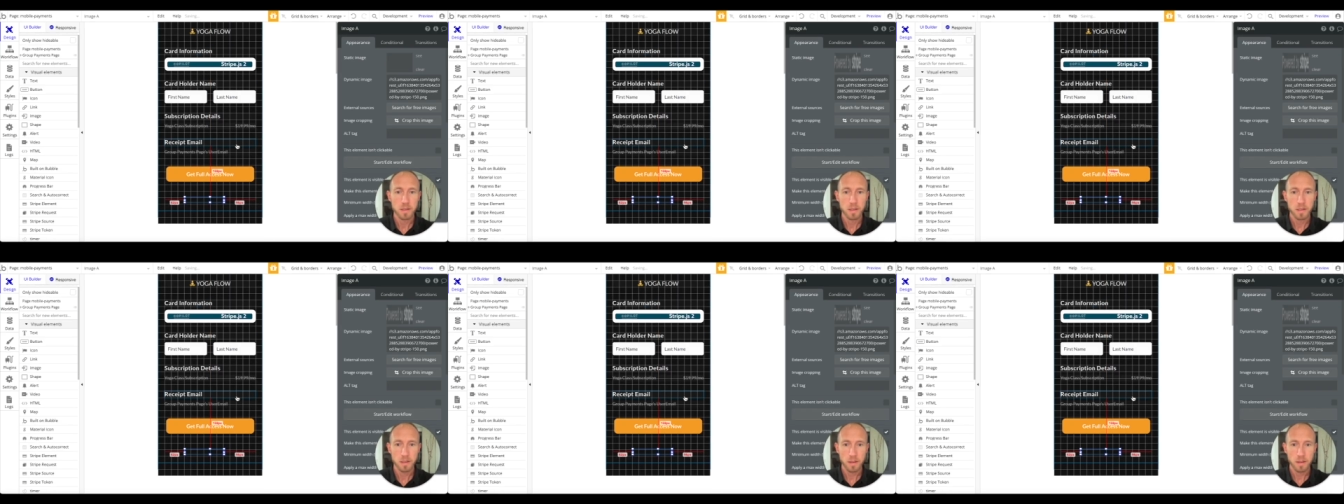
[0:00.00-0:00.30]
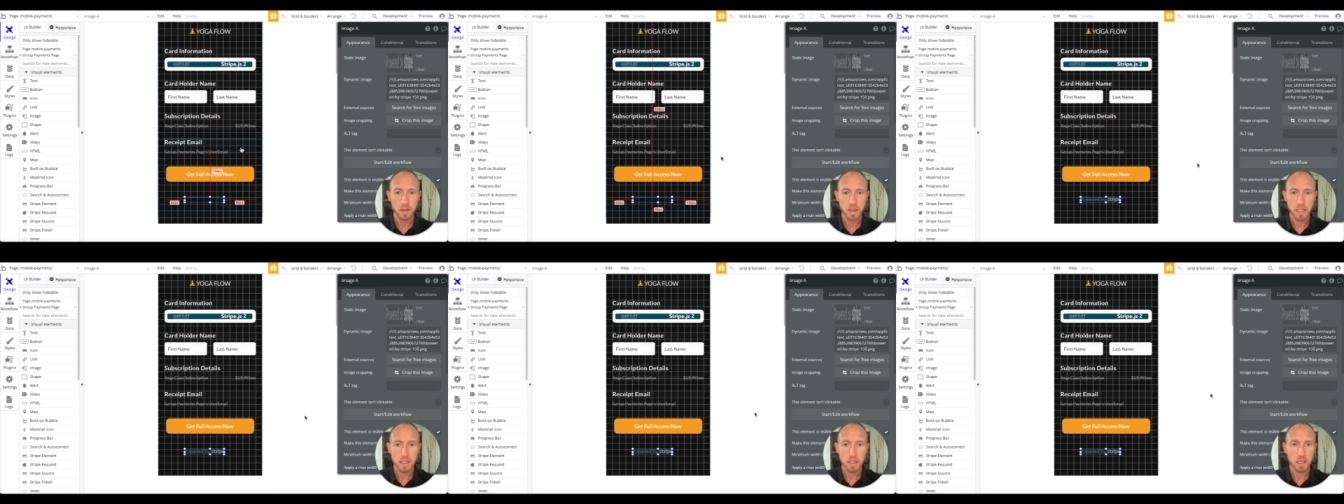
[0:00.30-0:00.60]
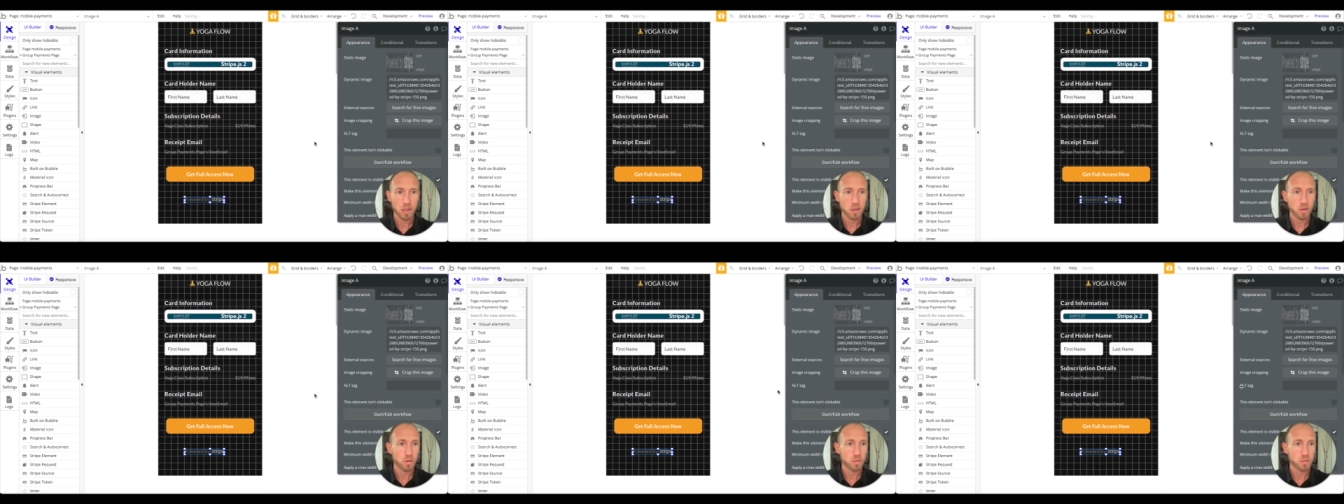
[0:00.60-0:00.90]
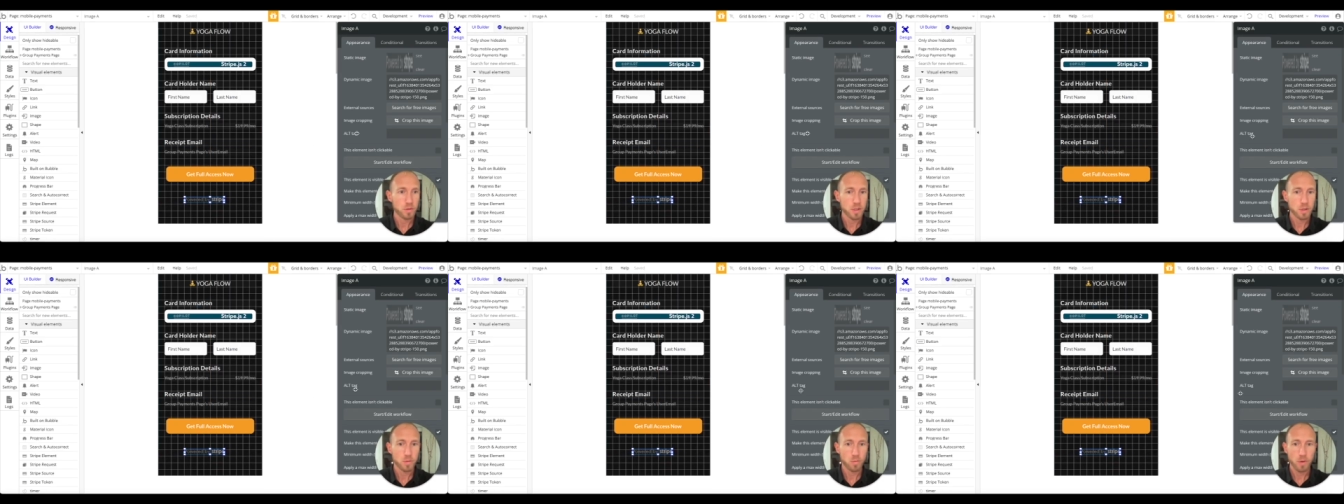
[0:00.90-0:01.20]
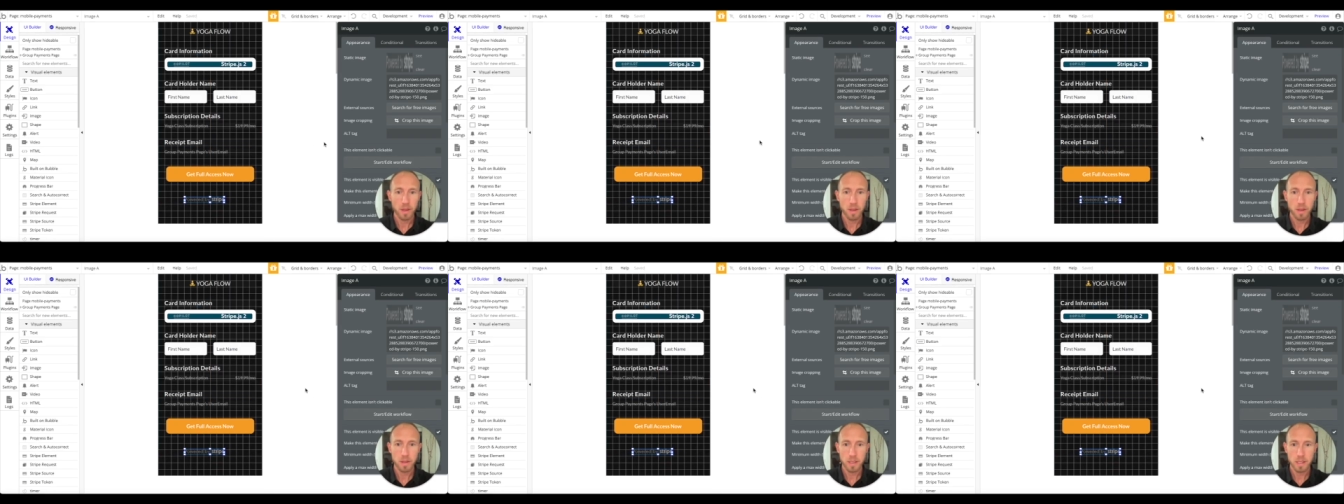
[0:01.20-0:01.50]
thing included
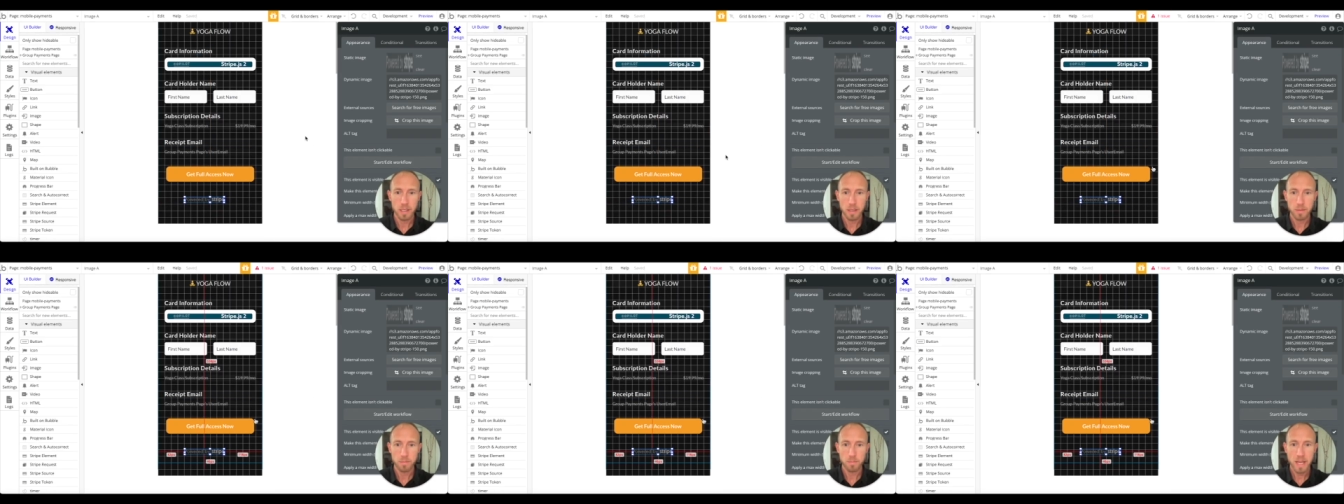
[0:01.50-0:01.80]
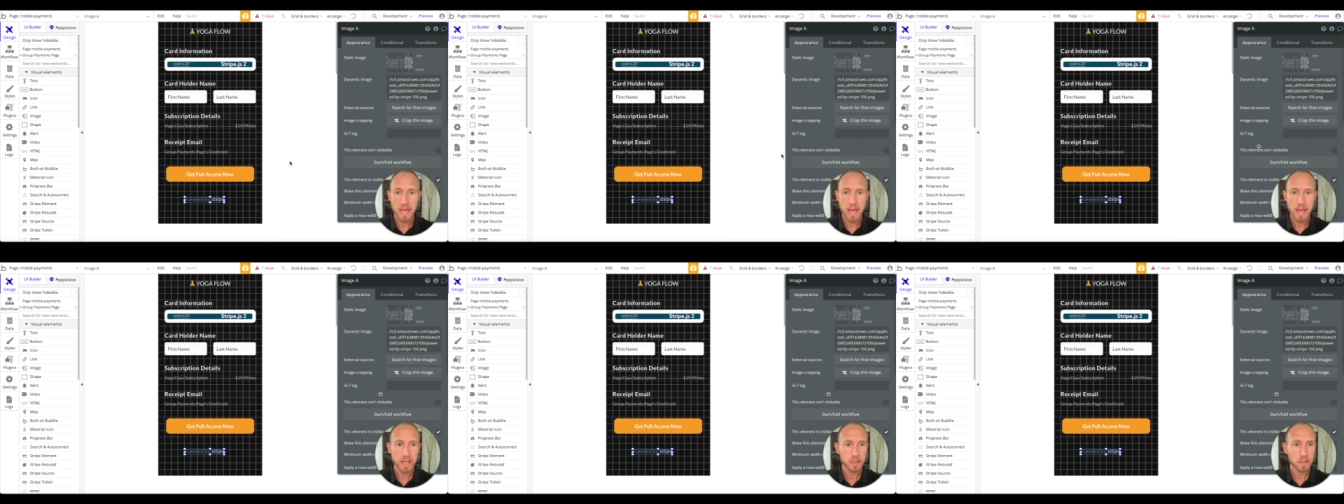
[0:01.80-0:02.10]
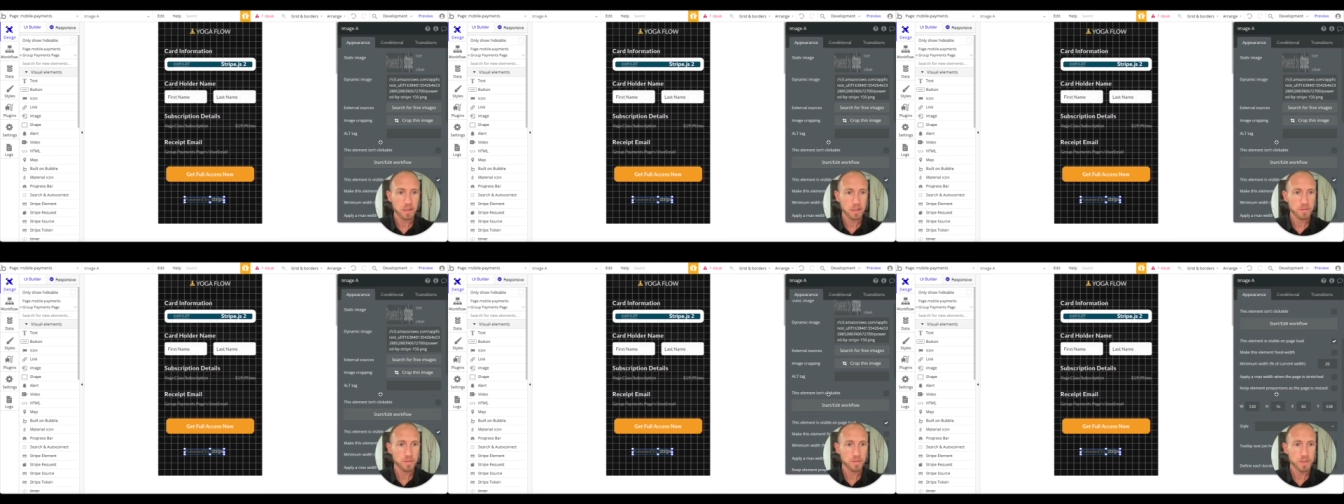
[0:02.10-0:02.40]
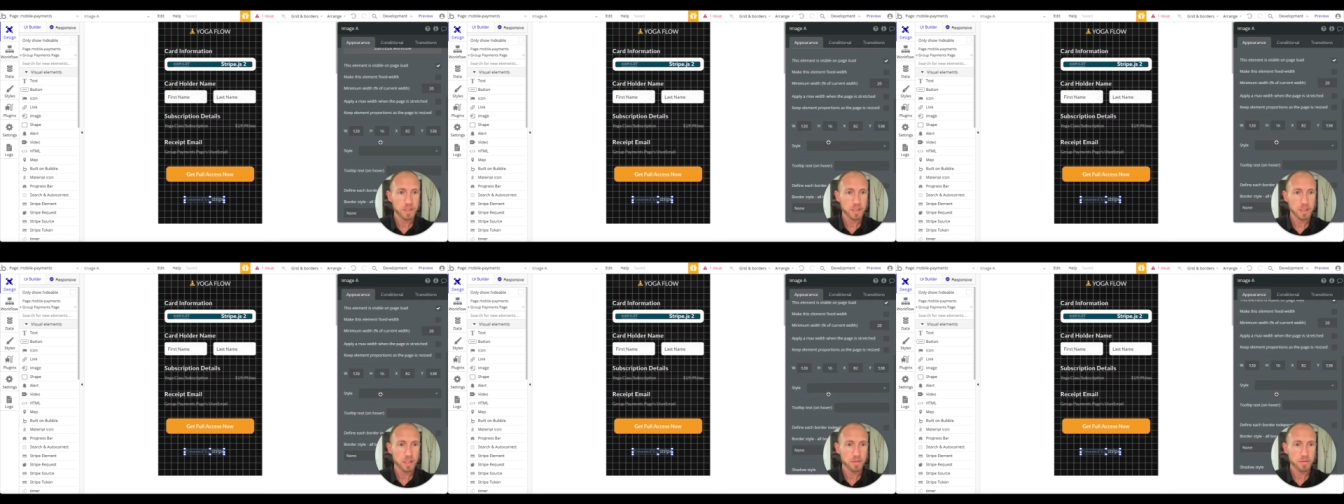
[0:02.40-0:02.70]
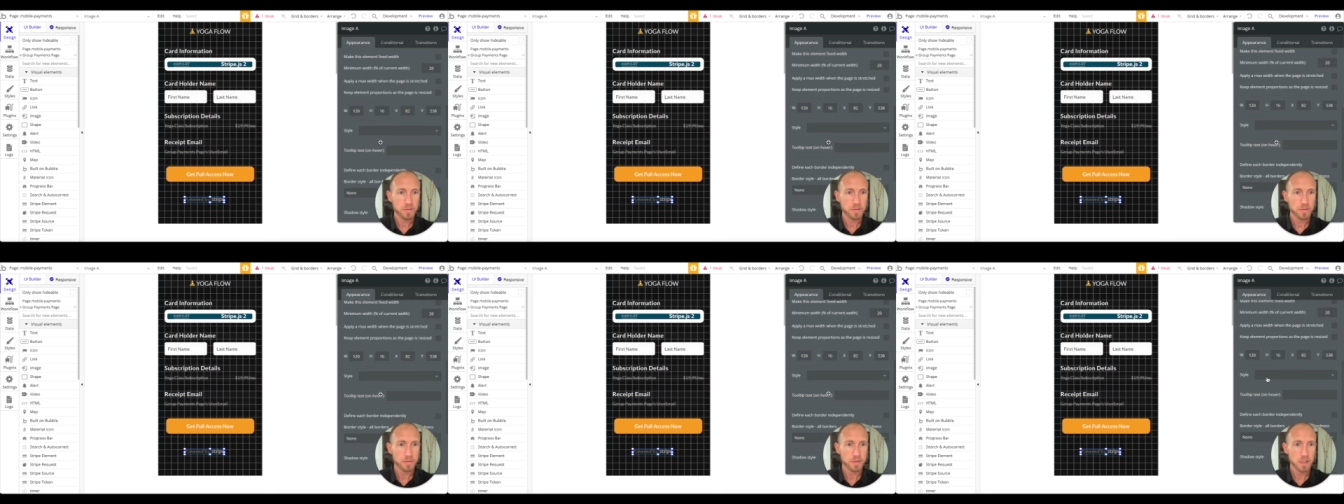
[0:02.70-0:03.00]
with the pack of
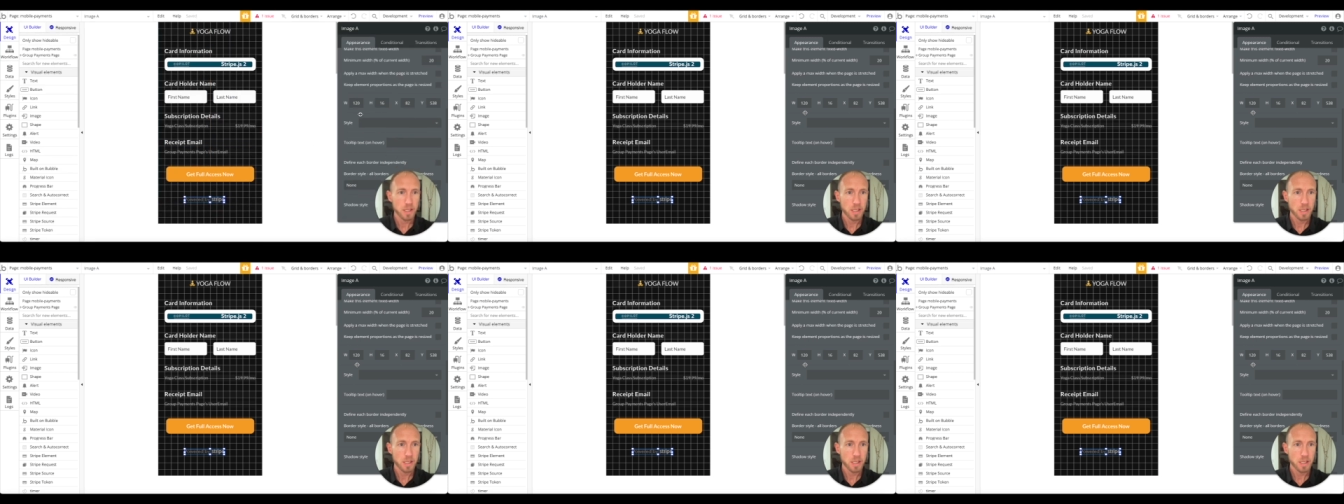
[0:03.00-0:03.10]
stuff.